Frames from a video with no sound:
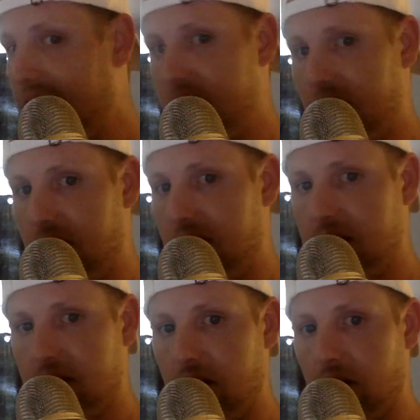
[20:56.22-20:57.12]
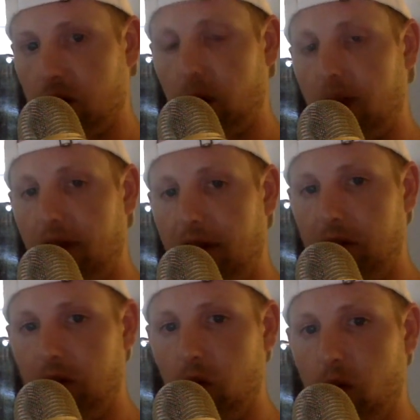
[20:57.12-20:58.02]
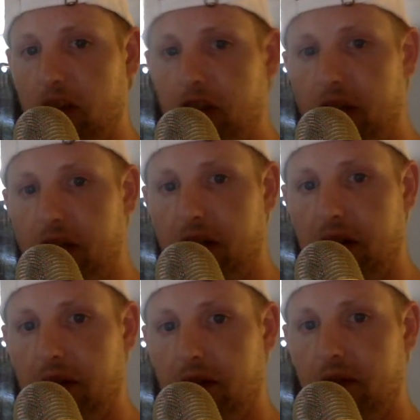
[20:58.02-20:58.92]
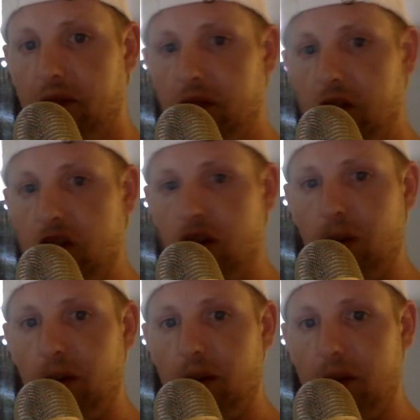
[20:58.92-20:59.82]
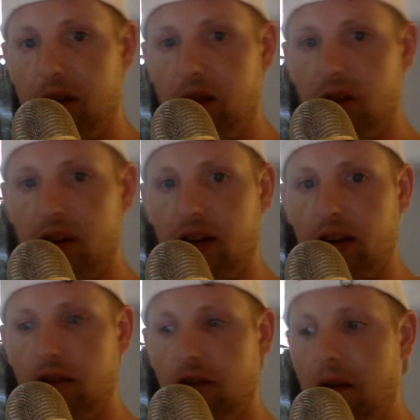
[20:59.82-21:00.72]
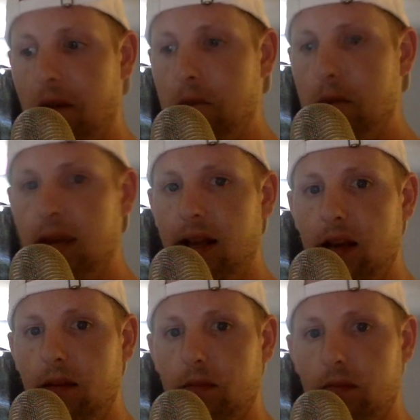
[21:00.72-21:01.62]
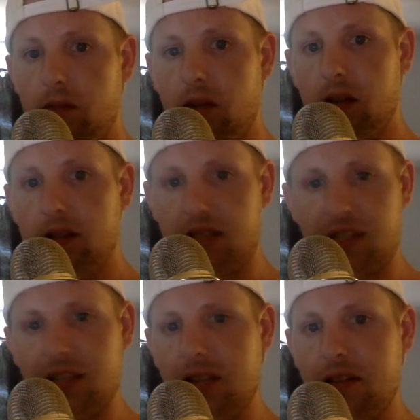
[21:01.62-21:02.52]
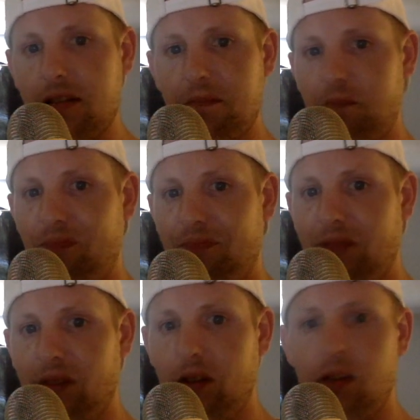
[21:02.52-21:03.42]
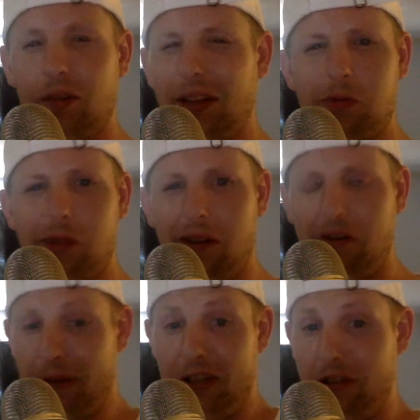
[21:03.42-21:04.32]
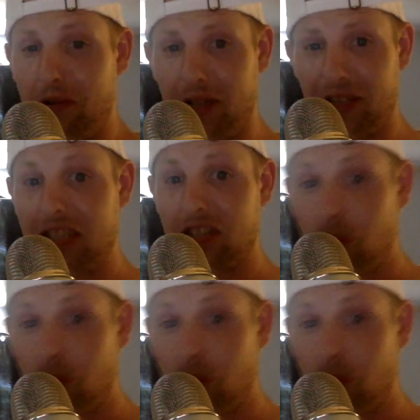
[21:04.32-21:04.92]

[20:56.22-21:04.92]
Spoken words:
are these, 25-year-old white chicks that jump on the bandwagon of BLM because, that's what everybody's doing, and that's the